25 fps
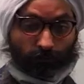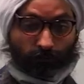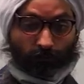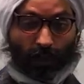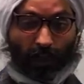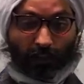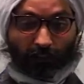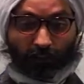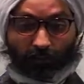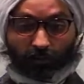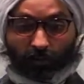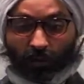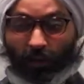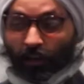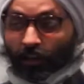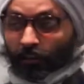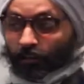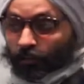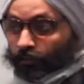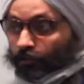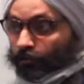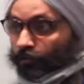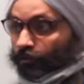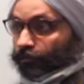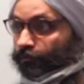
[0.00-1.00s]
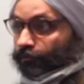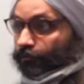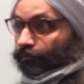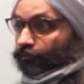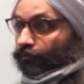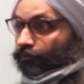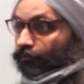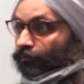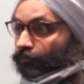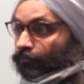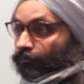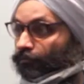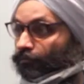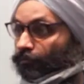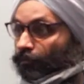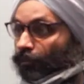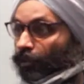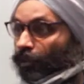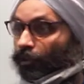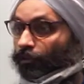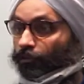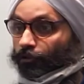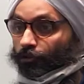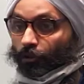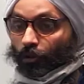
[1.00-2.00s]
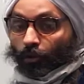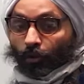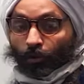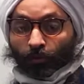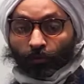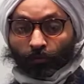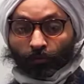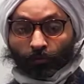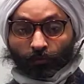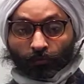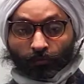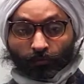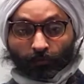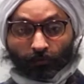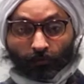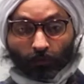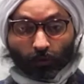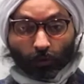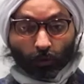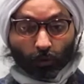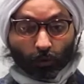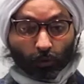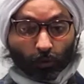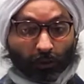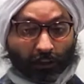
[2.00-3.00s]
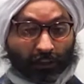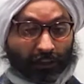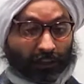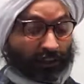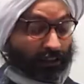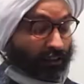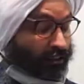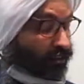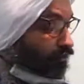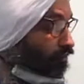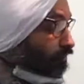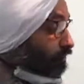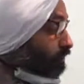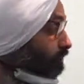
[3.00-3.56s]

as a child. So we